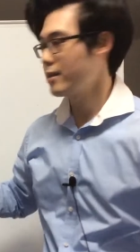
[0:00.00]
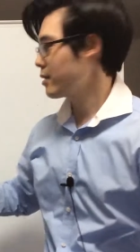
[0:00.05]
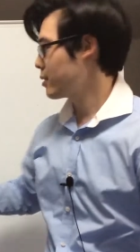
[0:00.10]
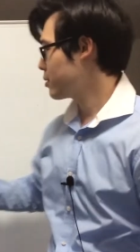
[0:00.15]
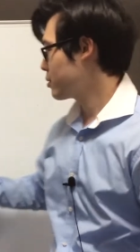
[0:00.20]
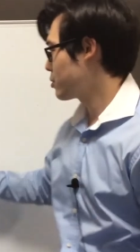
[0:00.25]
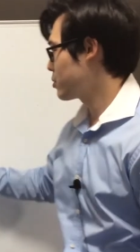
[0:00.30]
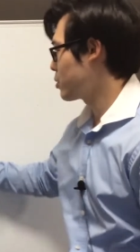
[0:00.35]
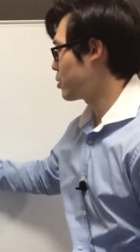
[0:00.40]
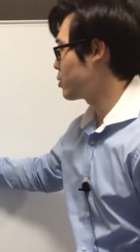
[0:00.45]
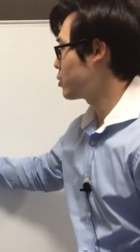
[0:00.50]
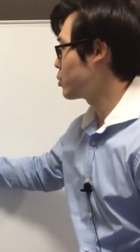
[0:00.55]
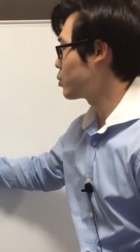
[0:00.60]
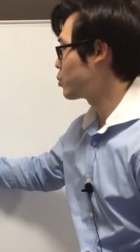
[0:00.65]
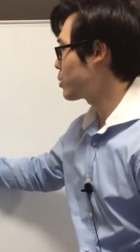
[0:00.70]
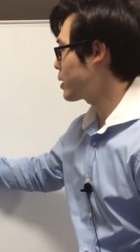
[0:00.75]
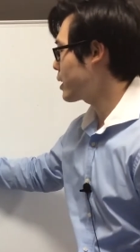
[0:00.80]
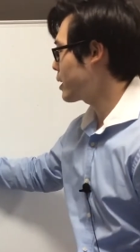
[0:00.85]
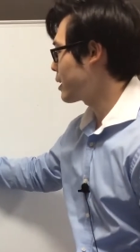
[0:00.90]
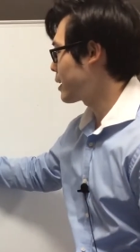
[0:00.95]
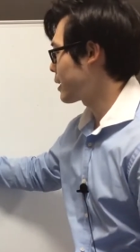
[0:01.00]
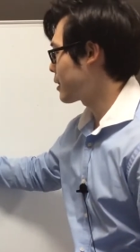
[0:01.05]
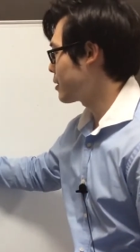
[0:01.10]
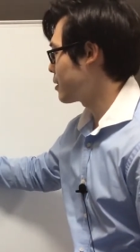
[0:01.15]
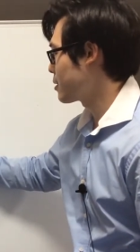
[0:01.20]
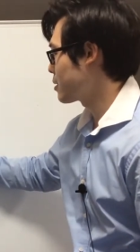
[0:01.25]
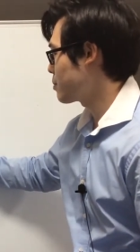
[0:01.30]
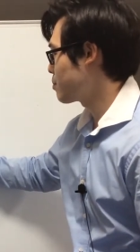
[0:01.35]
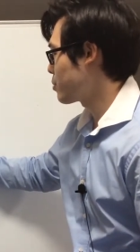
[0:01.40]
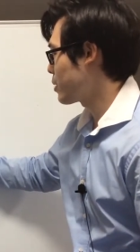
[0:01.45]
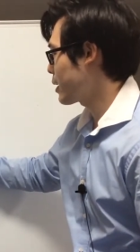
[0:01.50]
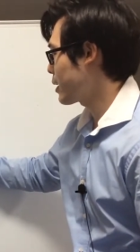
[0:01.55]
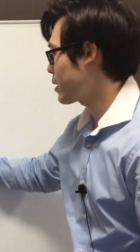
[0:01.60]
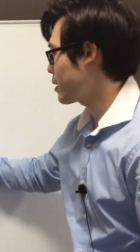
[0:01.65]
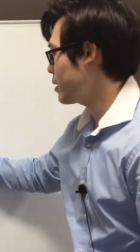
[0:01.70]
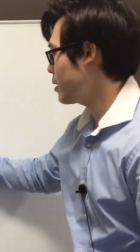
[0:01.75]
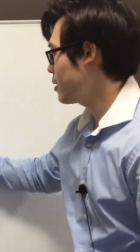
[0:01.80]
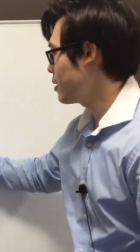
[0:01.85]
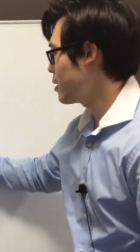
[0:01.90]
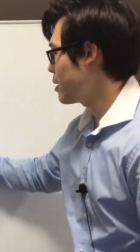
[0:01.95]
So you would write it like this,
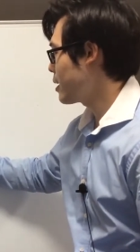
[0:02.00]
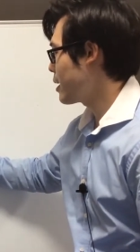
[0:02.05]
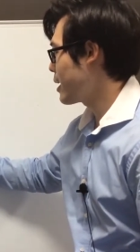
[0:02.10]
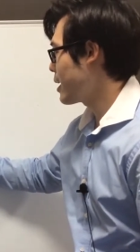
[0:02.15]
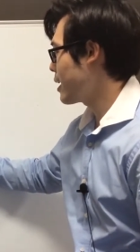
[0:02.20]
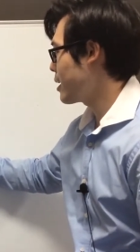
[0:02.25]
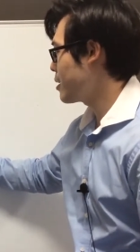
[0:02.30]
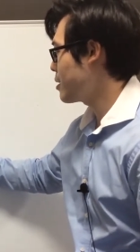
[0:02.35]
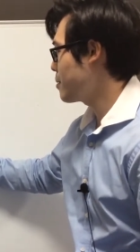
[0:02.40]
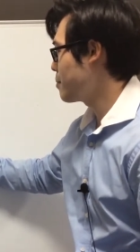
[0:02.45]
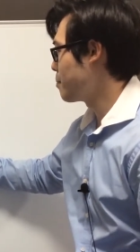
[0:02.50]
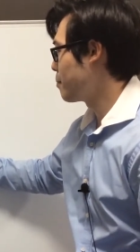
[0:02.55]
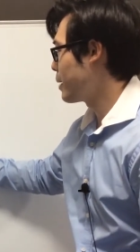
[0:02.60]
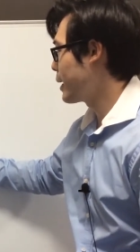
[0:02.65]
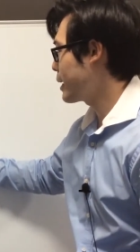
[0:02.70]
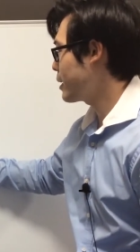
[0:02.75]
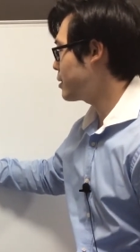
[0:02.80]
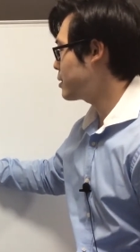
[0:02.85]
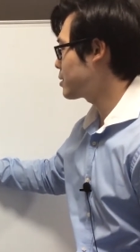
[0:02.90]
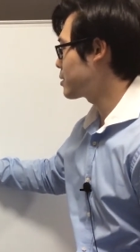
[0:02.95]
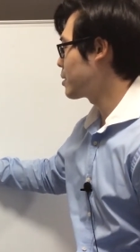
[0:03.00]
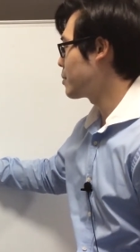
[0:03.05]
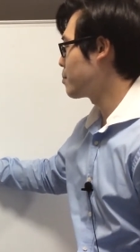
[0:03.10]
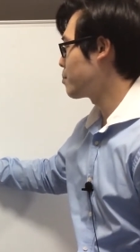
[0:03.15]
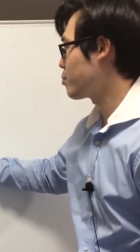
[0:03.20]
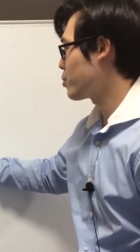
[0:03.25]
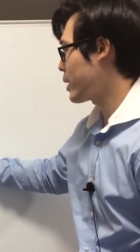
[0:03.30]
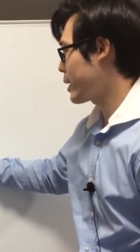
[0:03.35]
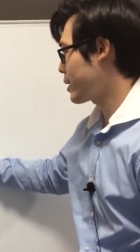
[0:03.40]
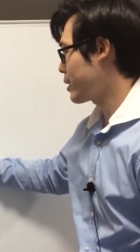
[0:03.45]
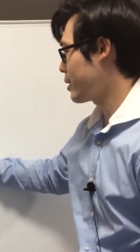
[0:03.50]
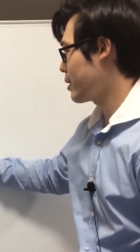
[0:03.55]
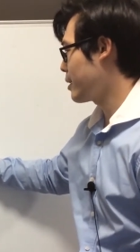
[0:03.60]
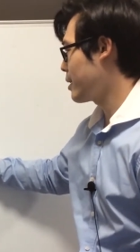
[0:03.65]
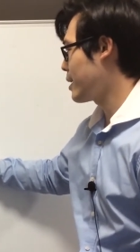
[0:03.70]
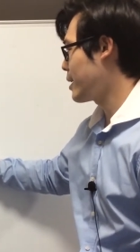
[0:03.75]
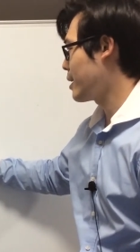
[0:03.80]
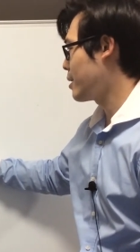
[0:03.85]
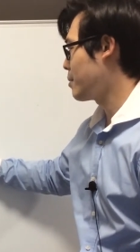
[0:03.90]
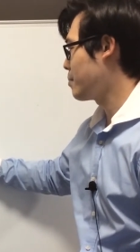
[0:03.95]
bracket n minus bracket
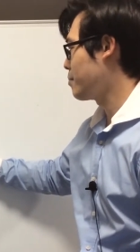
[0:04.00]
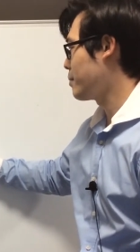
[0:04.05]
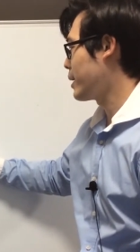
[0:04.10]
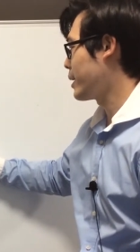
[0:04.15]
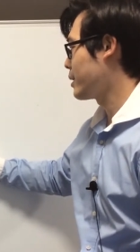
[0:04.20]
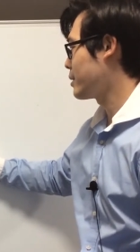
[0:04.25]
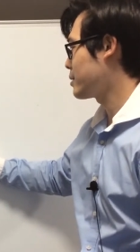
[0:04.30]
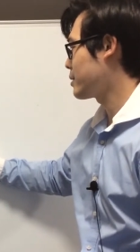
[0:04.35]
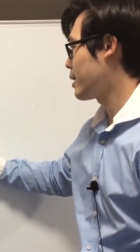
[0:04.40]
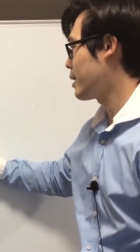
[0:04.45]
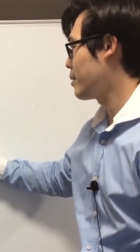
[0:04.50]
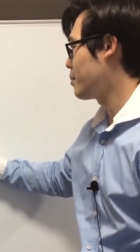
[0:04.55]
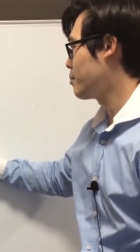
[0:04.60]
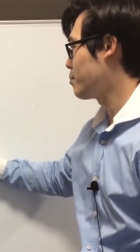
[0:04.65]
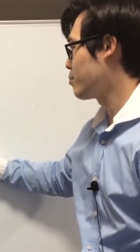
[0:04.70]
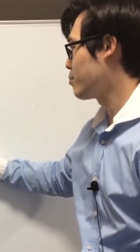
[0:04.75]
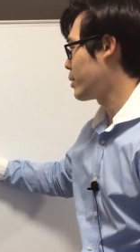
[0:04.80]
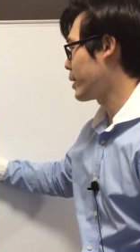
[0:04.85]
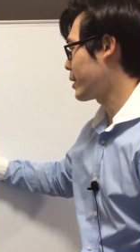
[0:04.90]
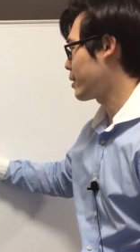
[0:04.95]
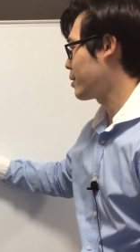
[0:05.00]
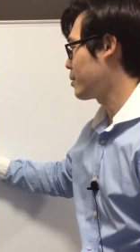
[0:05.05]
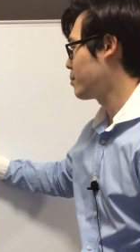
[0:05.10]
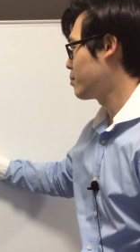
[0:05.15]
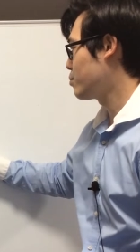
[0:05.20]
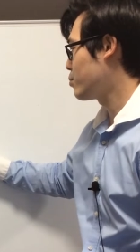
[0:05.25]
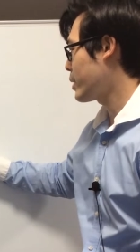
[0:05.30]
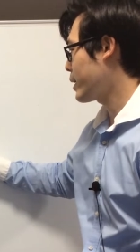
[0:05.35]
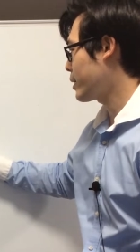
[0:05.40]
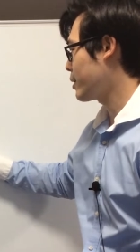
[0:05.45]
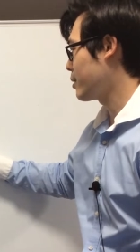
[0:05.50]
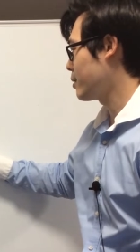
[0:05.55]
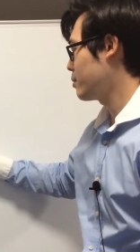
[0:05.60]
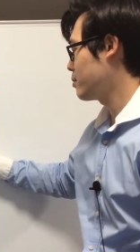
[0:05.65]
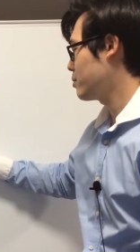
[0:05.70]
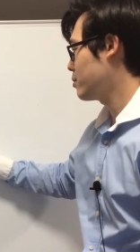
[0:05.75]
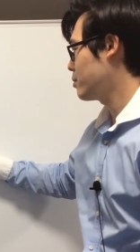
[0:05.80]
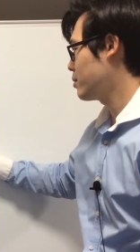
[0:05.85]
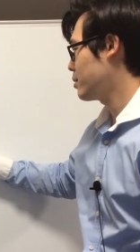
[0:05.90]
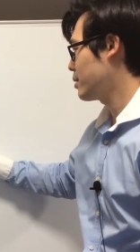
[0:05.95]
n minus r, bracket, bracket,
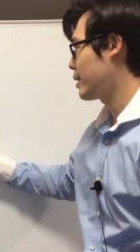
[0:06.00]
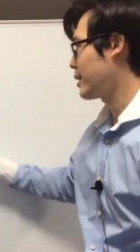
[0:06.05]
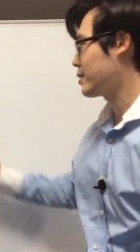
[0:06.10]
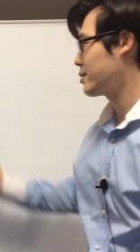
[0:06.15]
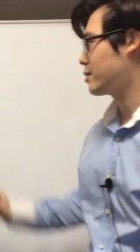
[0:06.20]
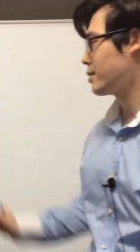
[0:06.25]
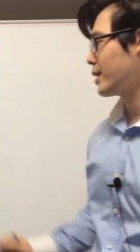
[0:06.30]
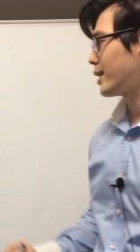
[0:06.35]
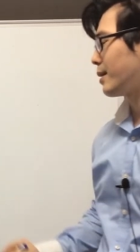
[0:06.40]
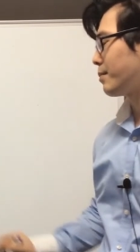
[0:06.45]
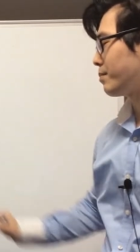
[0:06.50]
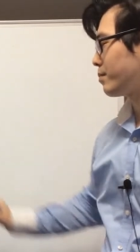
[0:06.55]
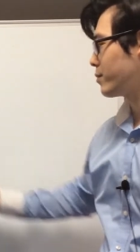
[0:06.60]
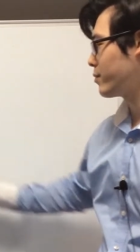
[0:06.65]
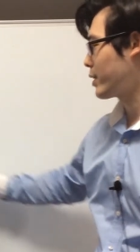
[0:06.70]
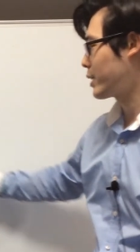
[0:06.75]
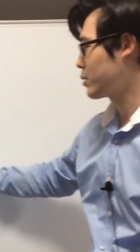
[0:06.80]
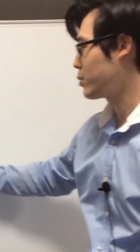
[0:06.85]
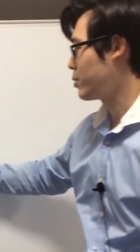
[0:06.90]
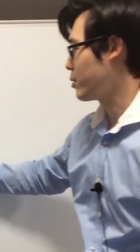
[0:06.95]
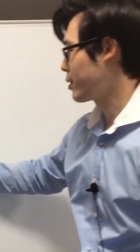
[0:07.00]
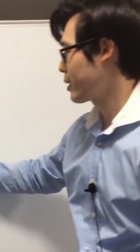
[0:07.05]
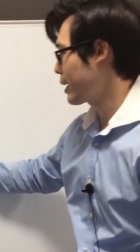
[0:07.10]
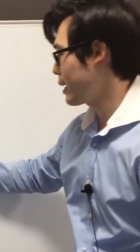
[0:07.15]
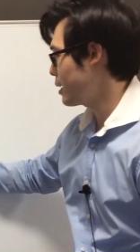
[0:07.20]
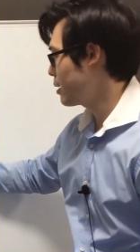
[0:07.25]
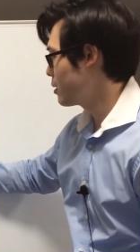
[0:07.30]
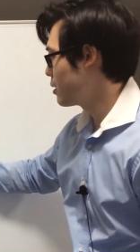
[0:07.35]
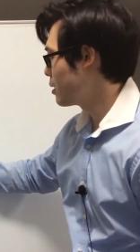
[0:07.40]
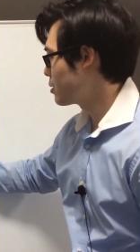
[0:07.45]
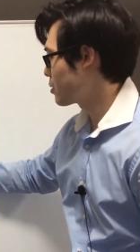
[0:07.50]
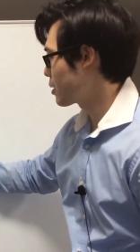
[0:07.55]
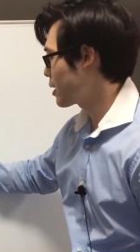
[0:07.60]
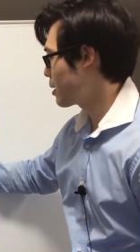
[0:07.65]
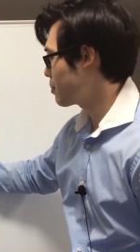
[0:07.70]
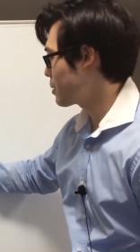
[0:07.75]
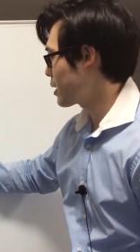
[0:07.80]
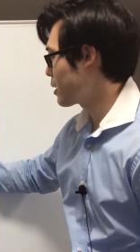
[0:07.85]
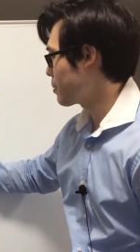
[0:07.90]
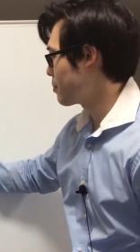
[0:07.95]
factorial, okay? So
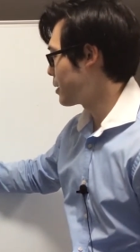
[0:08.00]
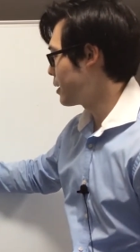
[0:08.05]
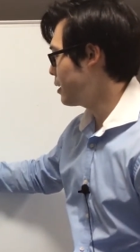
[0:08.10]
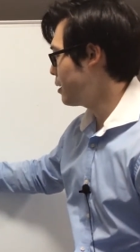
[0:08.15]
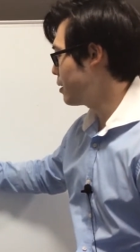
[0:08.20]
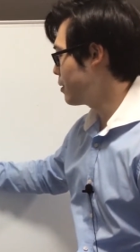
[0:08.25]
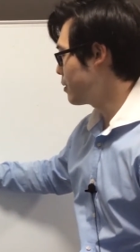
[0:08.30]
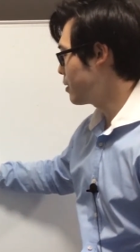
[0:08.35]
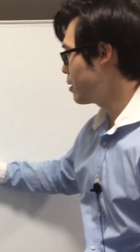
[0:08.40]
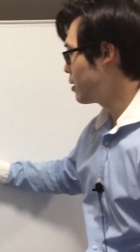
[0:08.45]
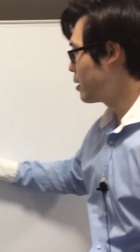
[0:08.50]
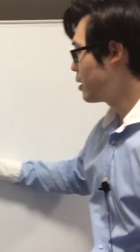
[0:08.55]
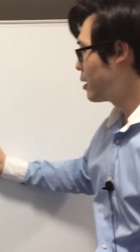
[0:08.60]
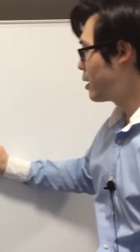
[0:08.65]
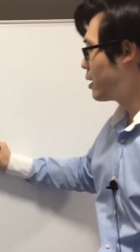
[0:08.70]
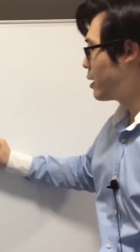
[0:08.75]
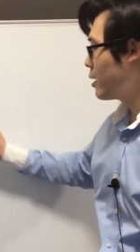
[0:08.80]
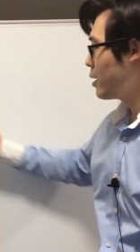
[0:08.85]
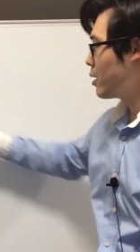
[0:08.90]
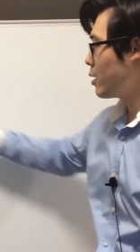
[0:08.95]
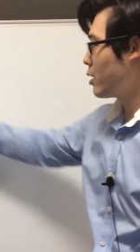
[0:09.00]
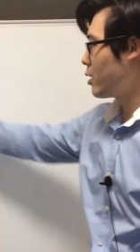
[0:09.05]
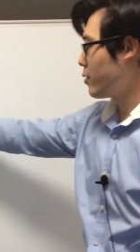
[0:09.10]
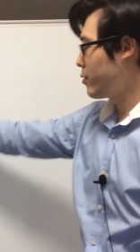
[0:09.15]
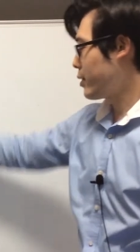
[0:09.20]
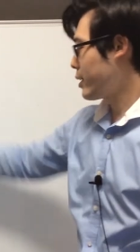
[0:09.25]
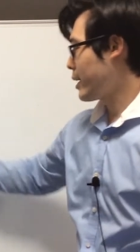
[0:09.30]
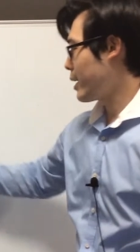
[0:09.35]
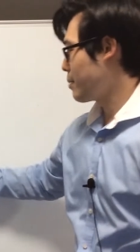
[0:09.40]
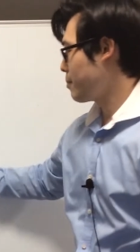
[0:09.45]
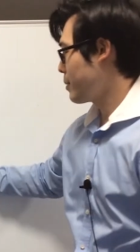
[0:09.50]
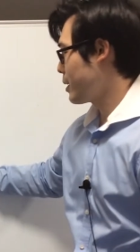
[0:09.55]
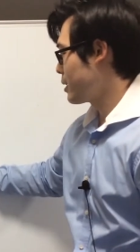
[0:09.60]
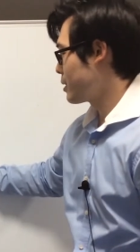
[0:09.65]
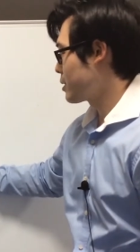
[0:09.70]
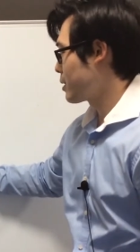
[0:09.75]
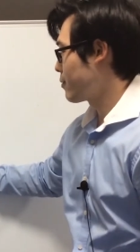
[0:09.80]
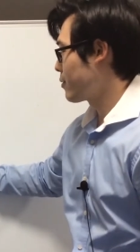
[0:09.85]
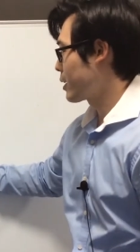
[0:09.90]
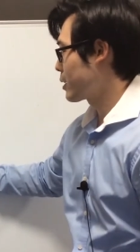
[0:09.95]
keep that in mind, over n
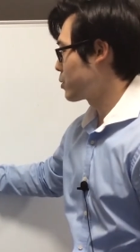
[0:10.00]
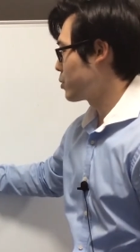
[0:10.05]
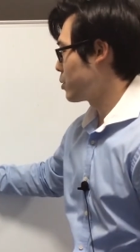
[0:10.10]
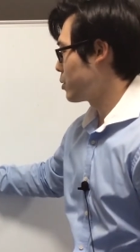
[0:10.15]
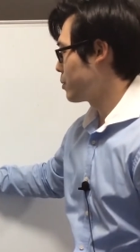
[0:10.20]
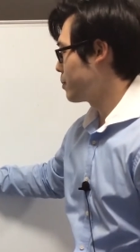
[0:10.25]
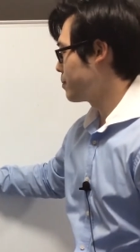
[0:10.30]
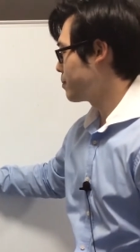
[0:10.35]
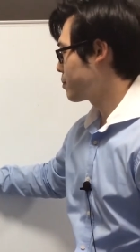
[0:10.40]
minus r factorial.